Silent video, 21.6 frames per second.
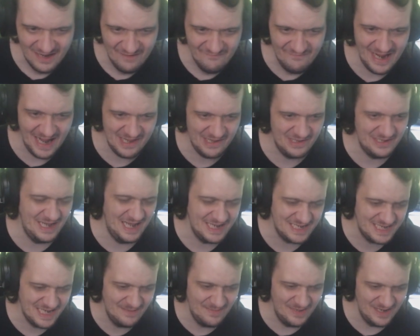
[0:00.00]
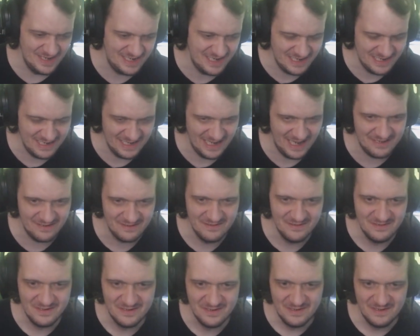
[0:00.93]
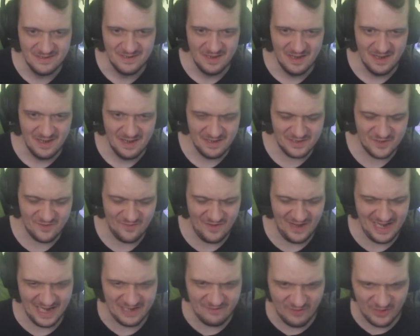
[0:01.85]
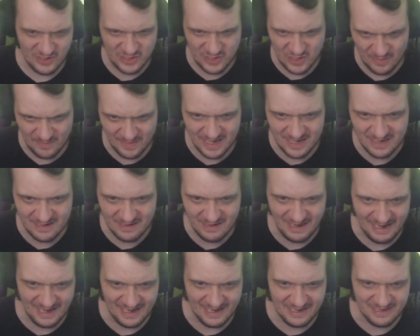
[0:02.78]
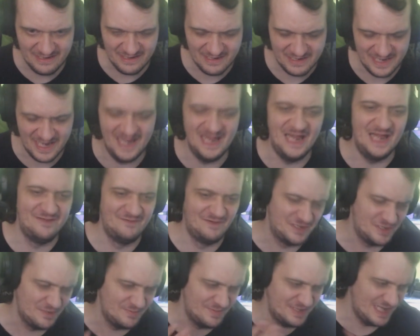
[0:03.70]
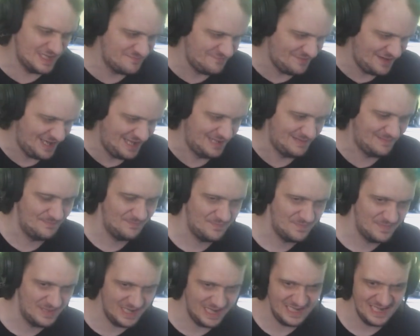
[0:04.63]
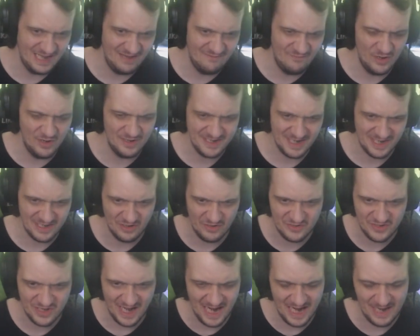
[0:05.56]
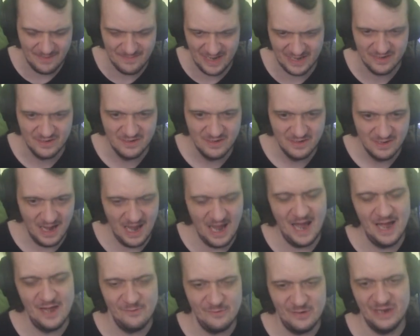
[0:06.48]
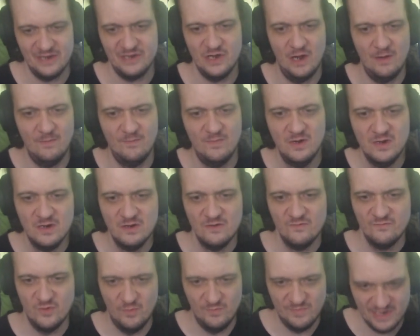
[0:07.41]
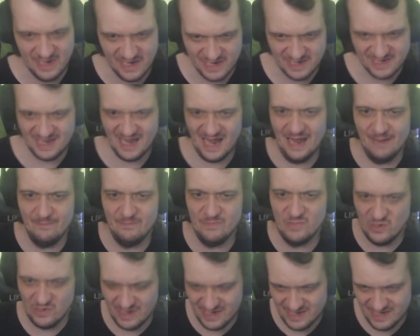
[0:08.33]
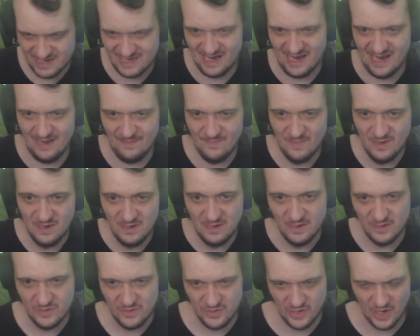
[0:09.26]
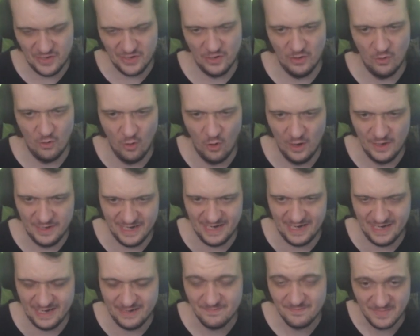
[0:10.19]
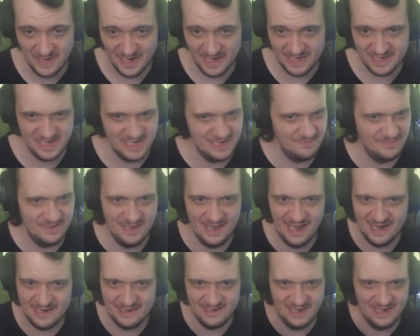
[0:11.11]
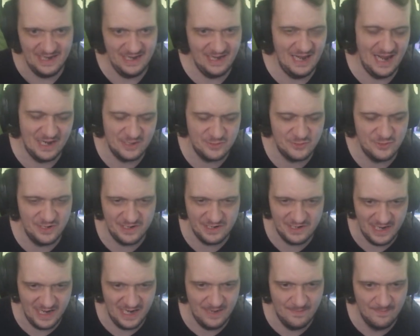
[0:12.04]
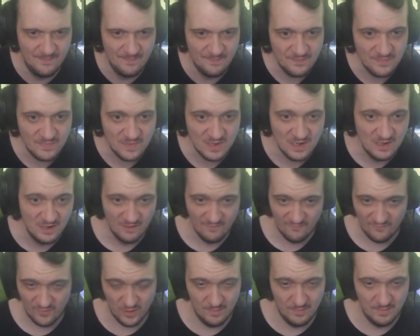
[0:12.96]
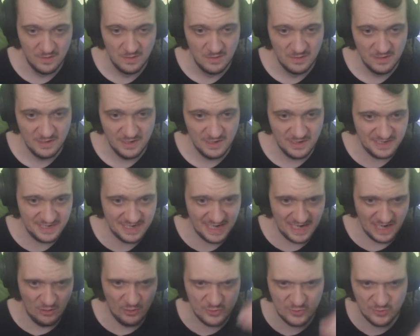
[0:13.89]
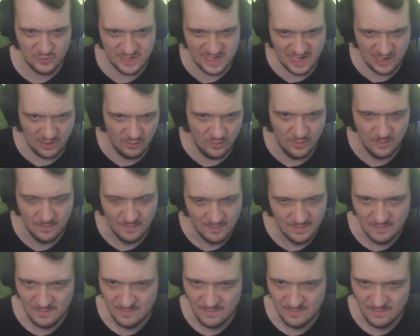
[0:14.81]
We are establishing that Twilight was stupid and Starlight was stupid as well. They never set a time that, you can come from this time to this time. Not the whole day, it seemed like they actually came from 0 to 0,